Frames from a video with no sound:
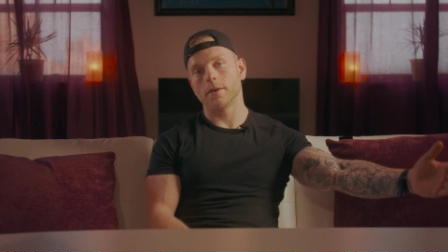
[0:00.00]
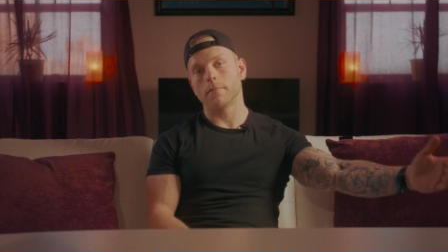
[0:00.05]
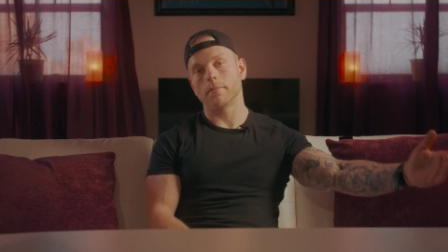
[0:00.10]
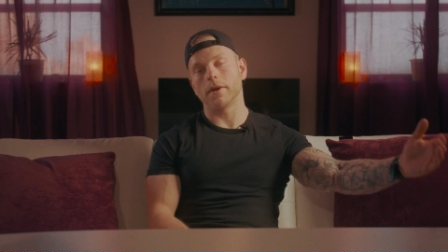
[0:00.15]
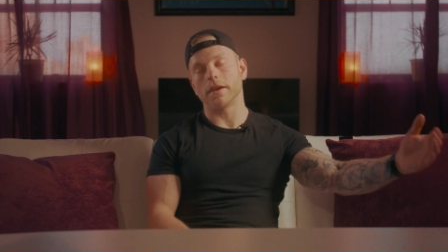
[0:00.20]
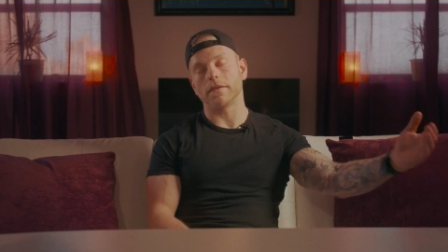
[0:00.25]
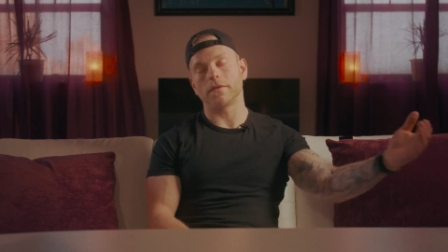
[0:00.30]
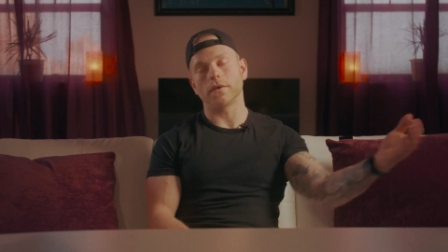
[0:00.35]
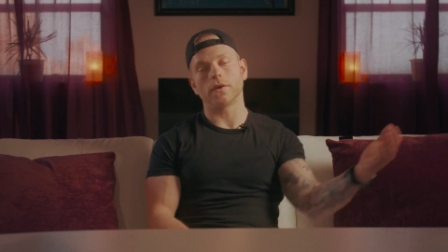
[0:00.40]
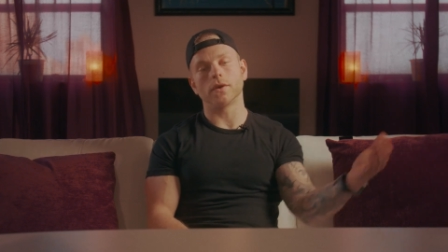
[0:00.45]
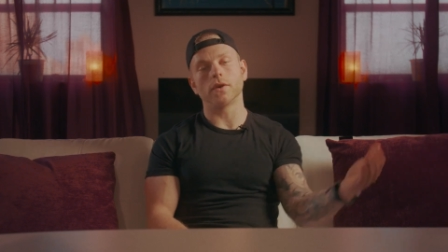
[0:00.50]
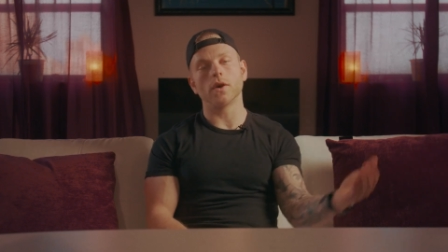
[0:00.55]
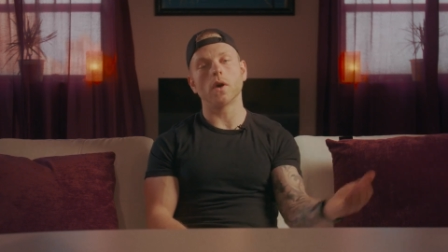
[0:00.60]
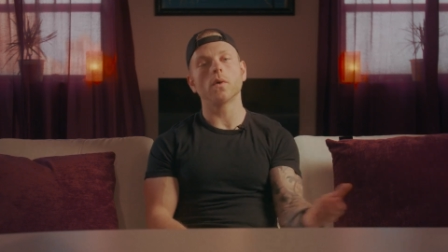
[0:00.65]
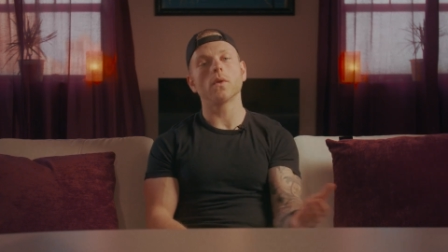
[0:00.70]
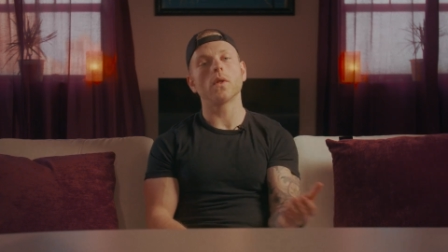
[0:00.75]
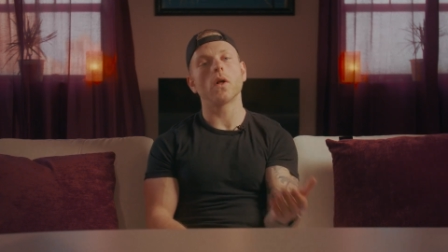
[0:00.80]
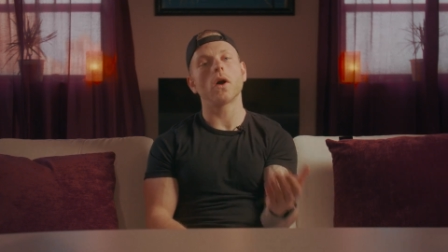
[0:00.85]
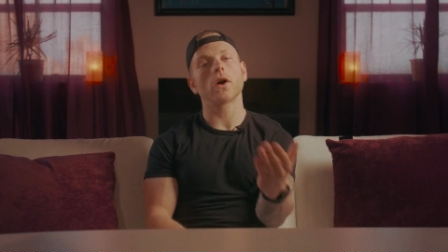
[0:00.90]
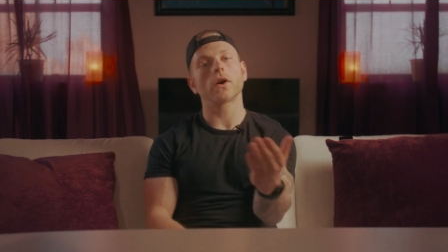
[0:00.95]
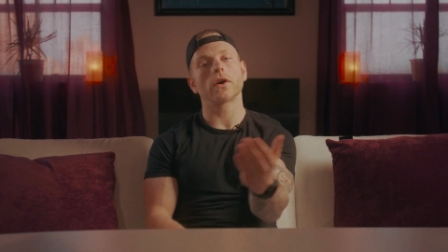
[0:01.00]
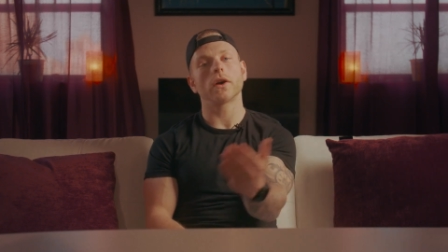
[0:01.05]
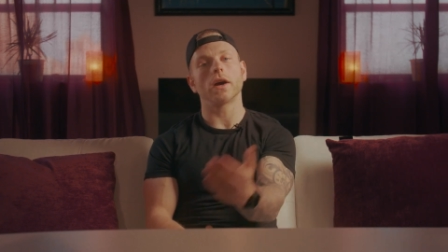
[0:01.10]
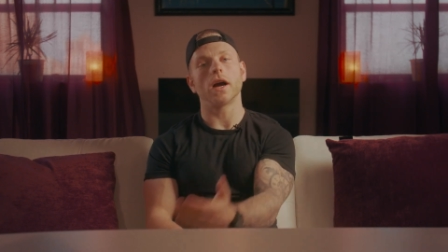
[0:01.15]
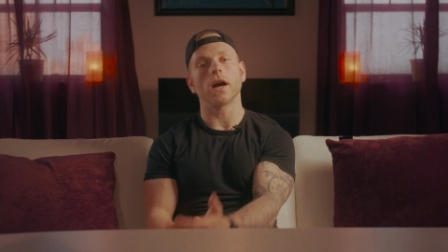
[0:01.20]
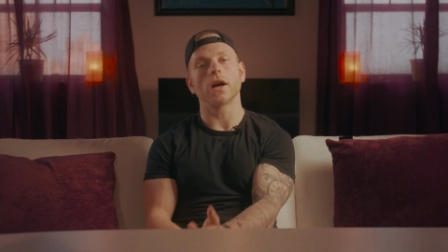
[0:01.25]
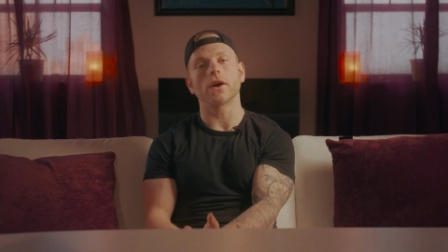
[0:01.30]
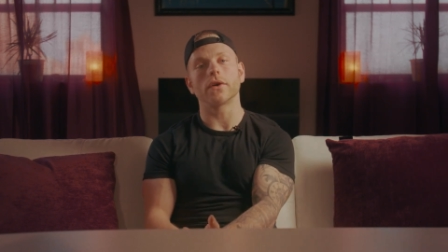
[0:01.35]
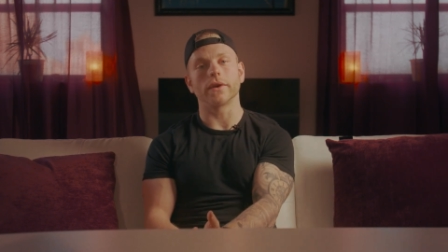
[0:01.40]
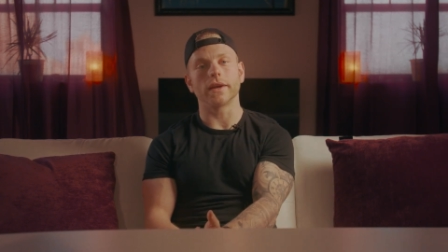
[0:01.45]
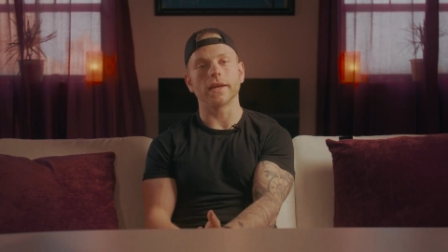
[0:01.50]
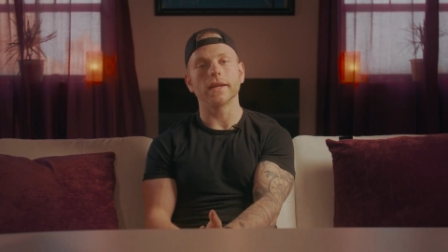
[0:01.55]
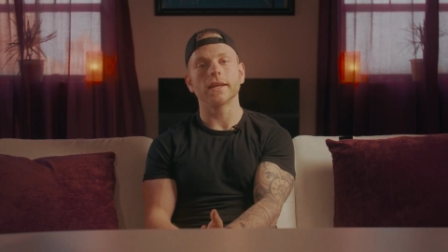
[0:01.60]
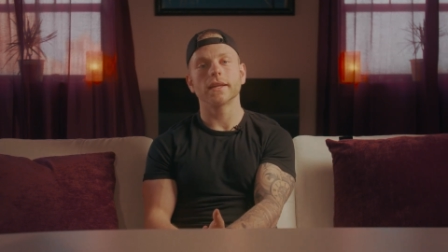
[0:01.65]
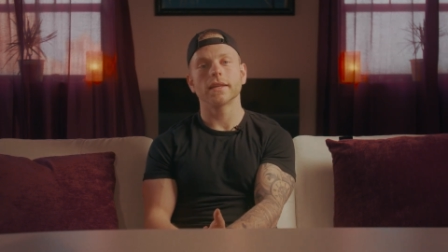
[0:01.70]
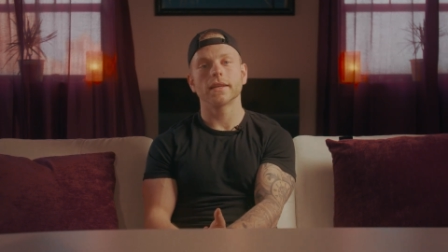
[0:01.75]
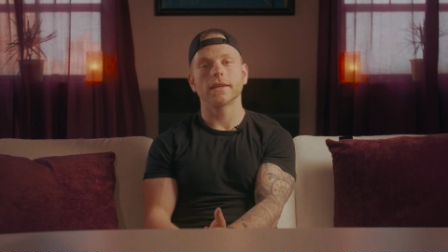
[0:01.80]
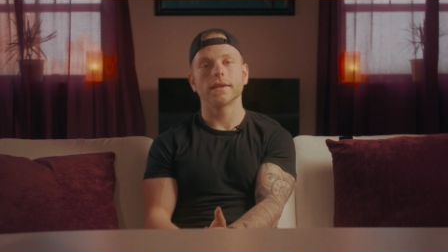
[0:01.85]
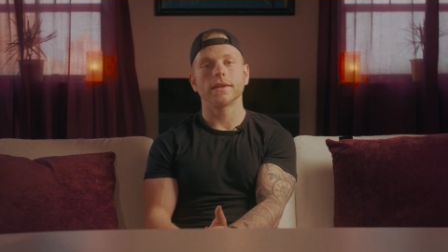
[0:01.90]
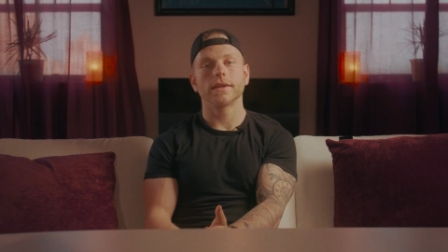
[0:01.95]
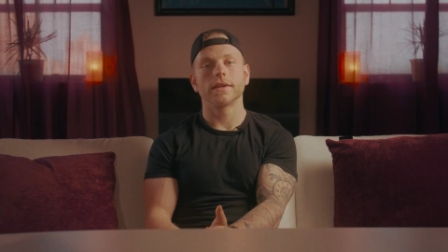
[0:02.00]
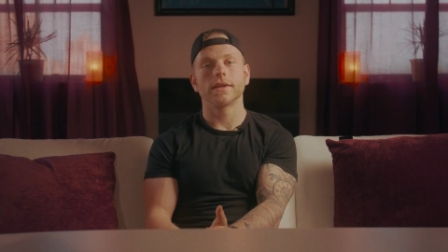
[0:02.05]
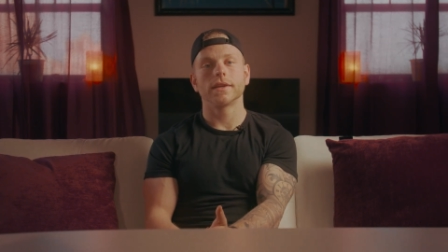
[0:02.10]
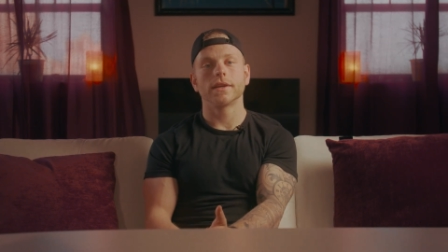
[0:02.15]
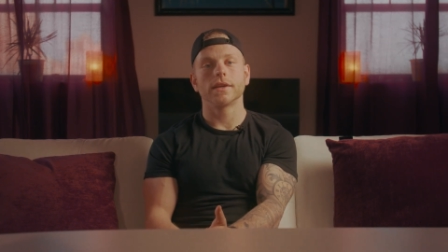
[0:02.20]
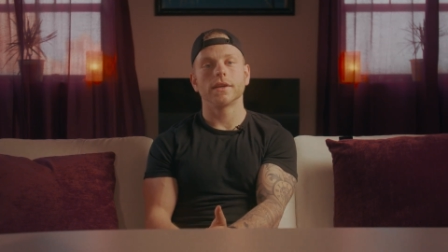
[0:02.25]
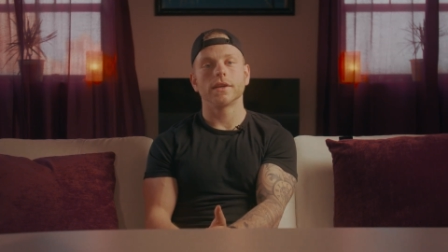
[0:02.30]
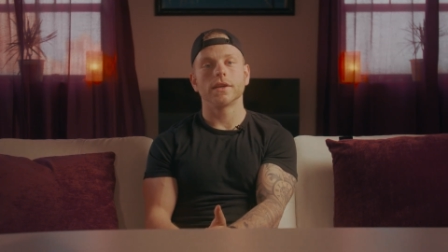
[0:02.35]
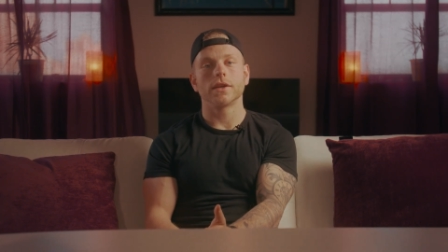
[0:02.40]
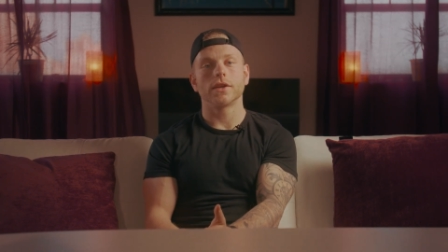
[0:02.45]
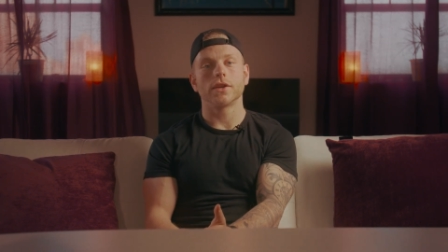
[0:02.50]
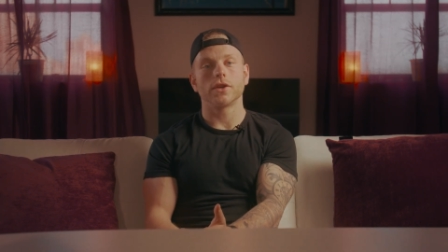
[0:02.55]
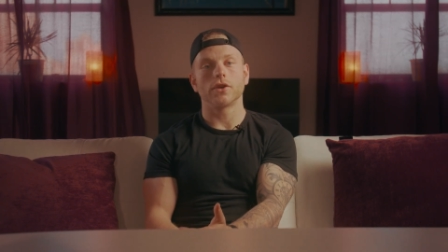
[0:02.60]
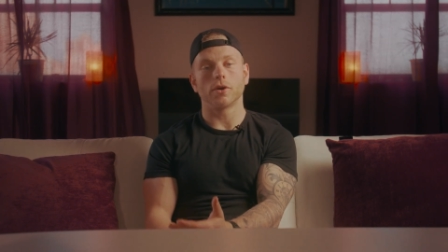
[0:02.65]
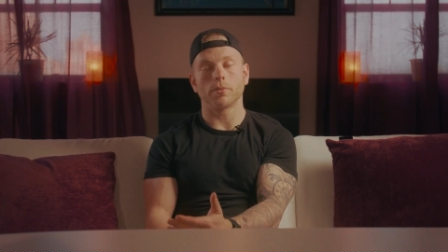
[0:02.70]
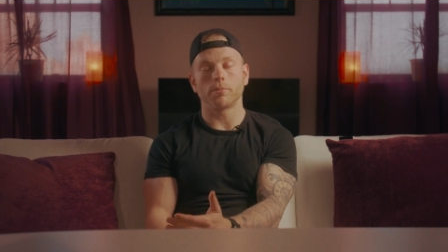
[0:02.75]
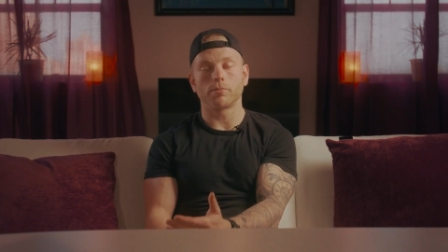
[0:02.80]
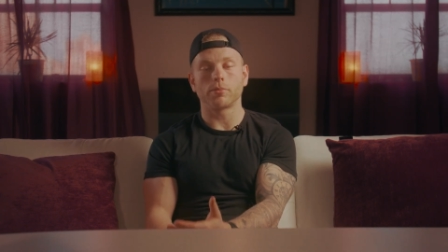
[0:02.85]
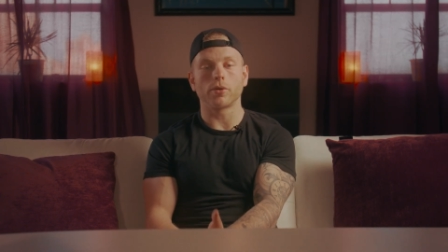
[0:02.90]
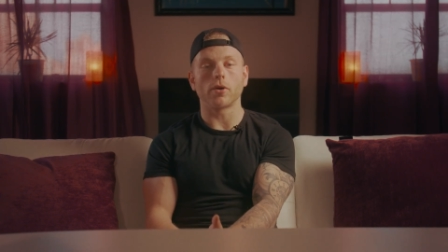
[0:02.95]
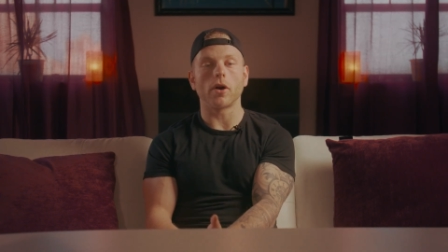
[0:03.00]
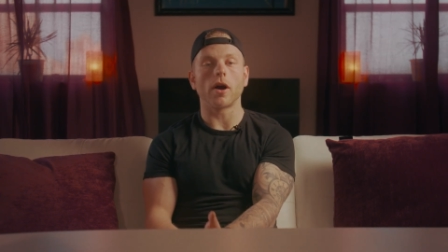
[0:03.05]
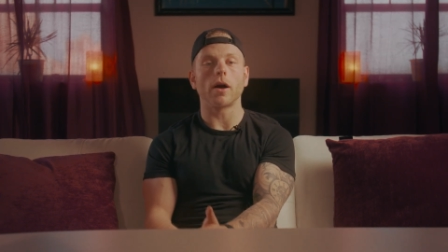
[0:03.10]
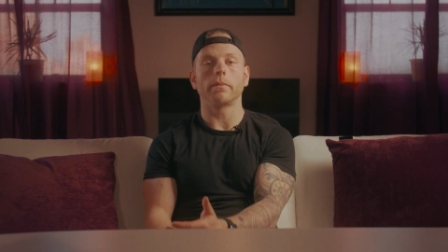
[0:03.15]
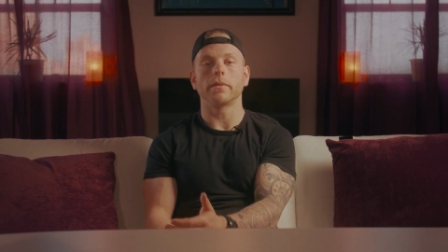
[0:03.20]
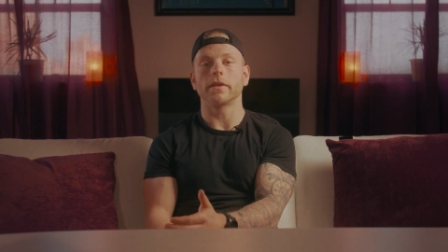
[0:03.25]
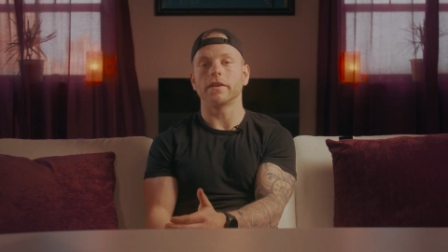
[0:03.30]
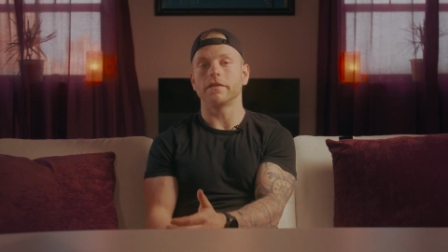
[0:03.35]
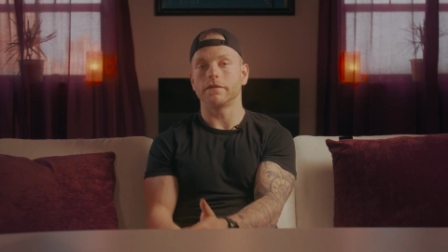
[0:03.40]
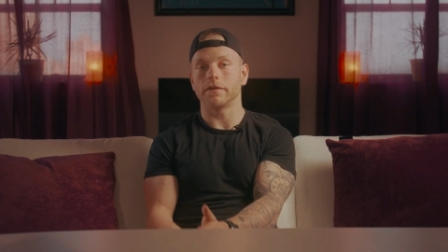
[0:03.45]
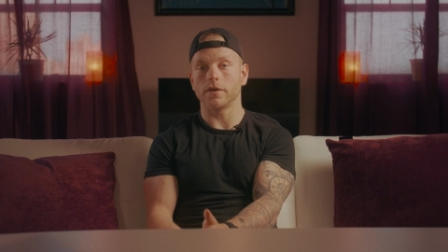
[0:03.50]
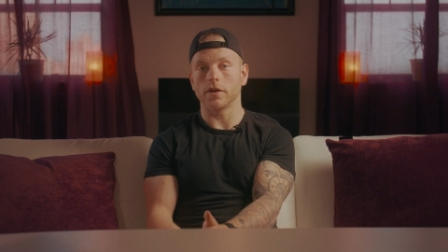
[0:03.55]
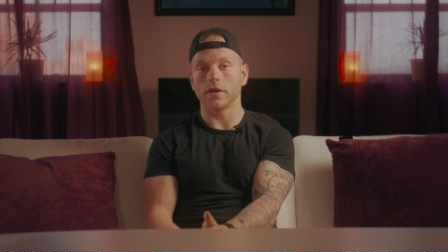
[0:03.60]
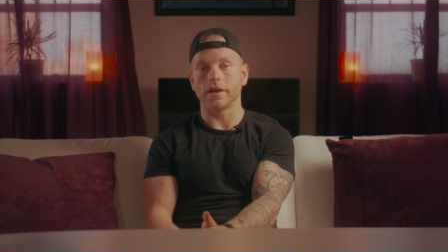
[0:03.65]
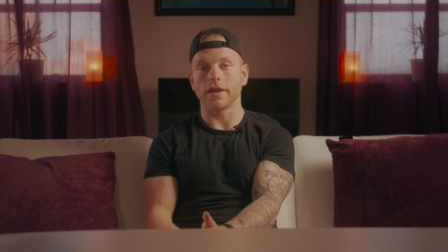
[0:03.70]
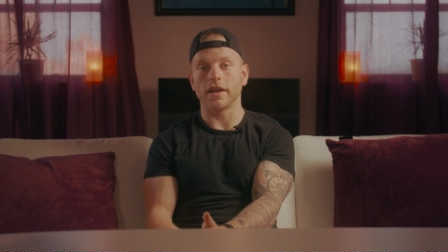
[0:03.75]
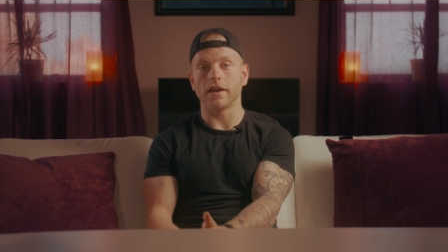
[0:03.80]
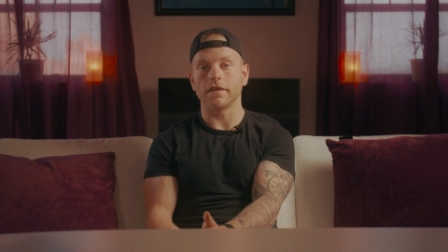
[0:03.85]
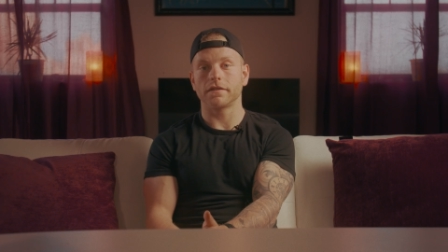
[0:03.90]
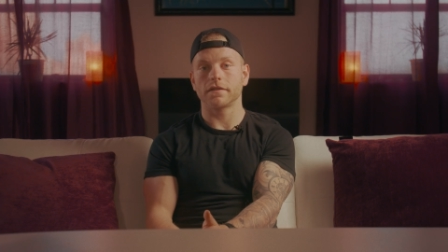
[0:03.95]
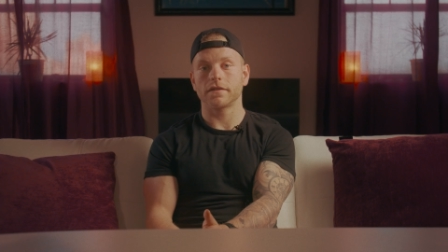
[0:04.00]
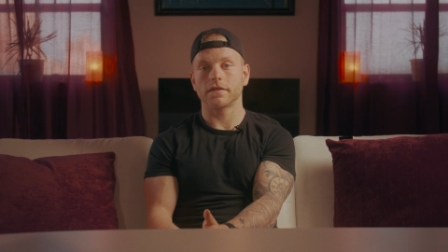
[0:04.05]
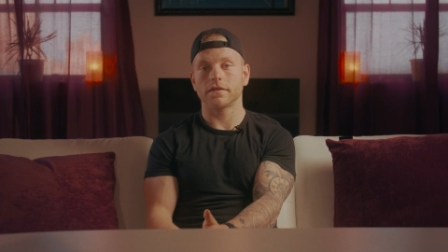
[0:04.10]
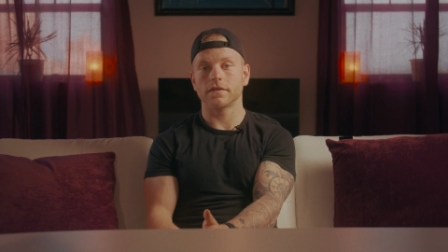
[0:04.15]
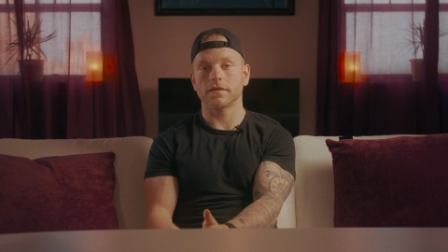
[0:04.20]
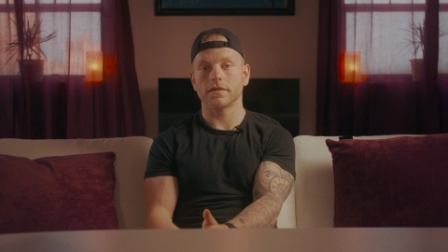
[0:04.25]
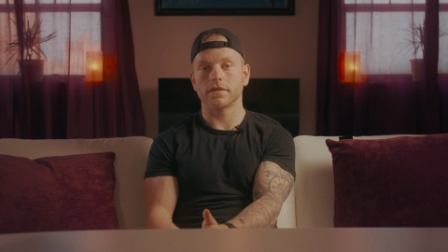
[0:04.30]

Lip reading: But if you're no longer hungry, you're probably full enough